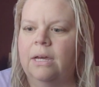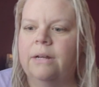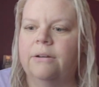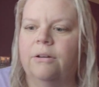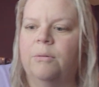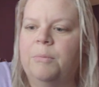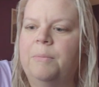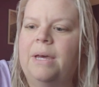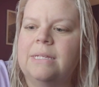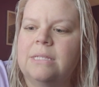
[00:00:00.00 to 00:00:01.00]
I don't know, I'm a
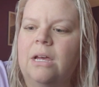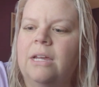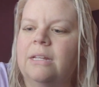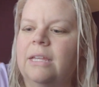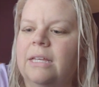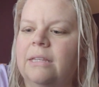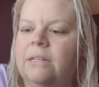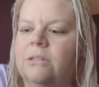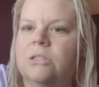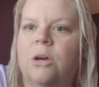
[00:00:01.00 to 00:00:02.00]
mess. And like a
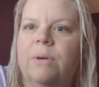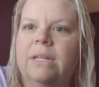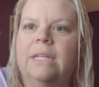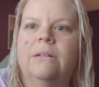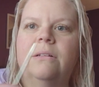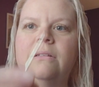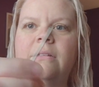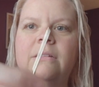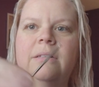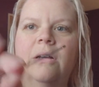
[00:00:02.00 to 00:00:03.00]
little sewing needle
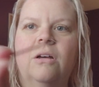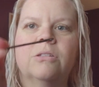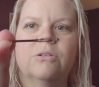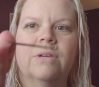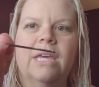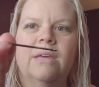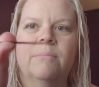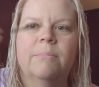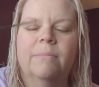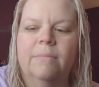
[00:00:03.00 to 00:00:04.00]
also
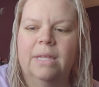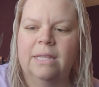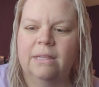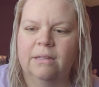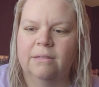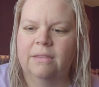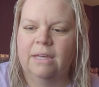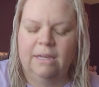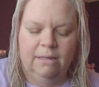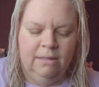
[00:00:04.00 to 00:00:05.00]
came in the
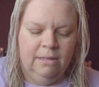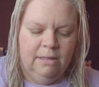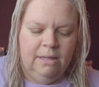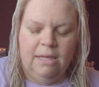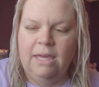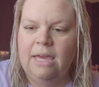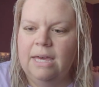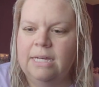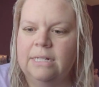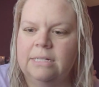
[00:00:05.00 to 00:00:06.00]
thing.
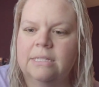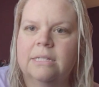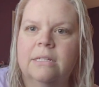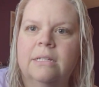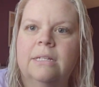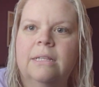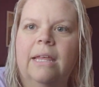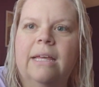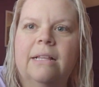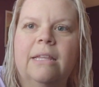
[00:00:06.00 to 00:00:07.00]
And
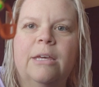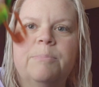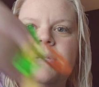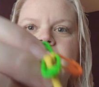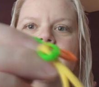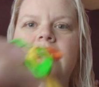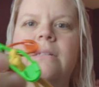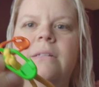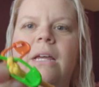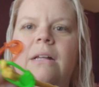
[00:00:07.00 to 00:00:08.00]
like clips,
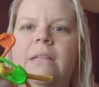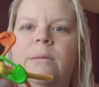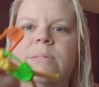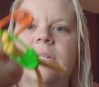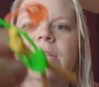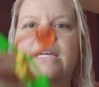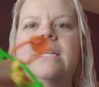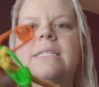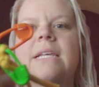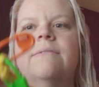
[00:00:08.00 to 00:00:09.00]
not clips, they're
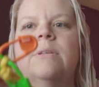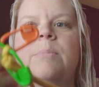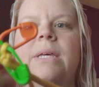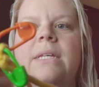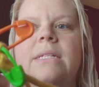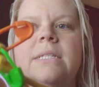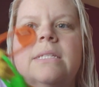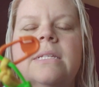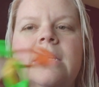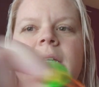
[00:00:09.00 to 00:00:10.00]
like safety
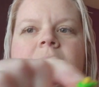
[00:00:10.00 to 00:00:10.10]
pins,